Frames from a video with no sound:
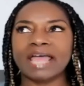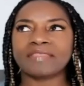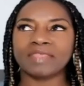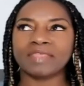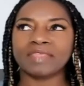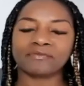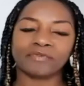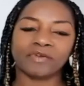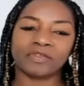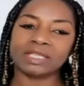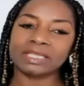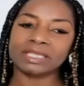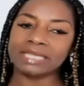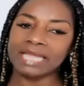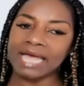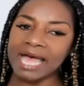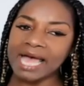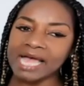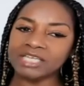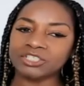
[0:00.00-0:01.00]
And then for the
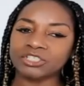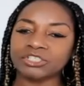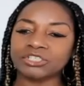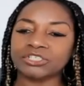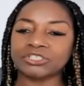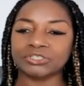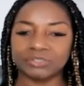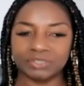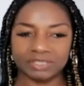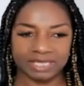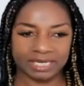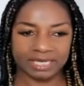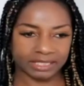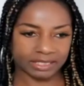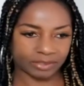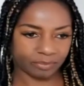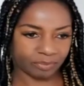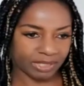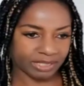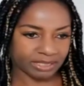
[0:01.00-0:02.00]
lashes, you're saying it
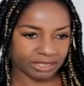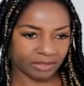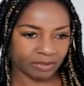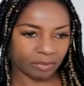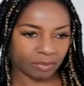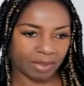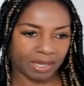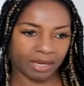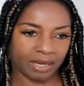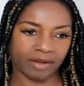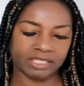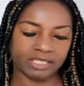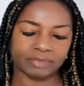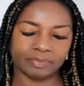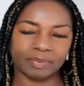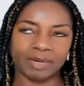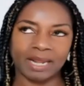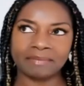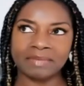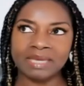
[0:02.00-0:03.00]
depends on the parents,
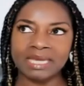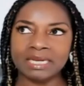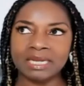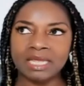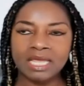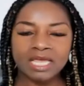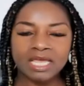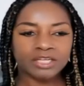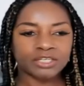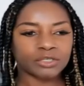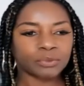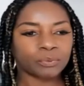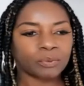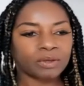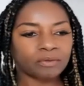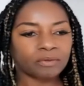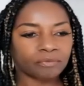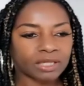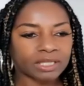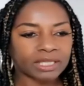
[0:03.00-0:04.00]
but I mean, do
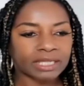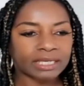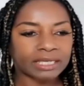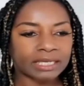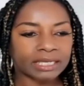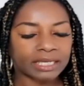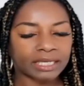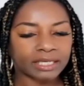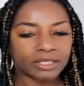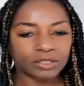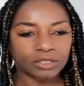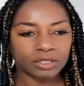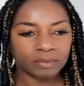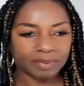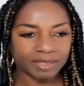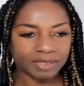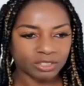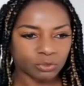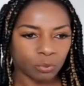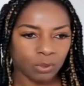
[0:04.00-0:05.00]
we really need you to
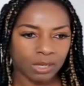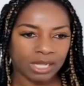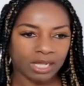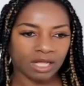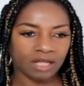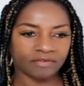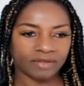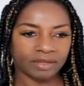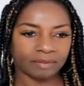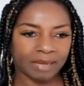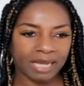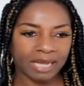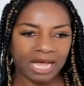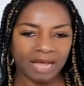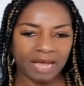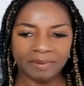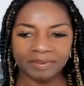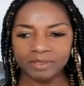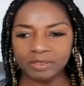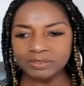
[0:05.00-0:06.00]
be 12 and
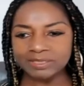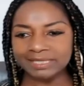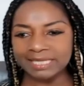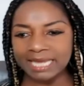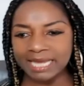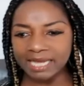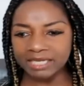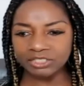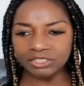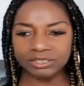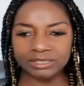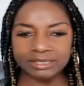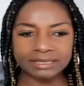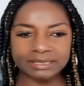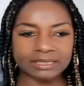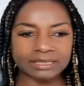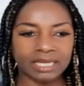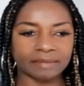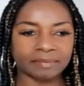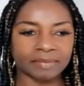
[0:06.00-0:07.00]
popping those lashes?
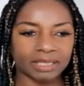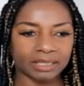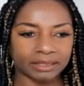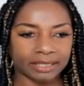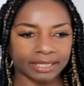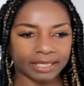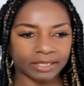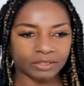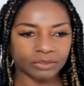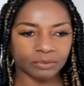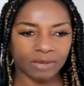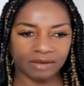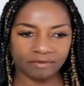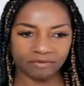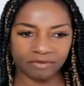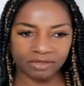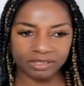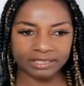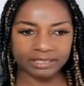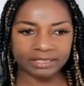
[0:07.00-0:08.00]
I mean, like, do I
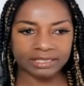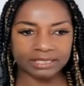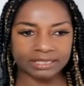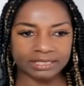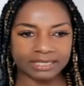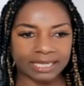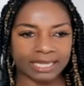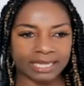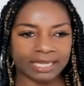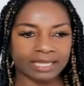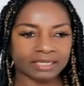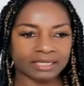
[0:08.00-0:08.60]
really need that?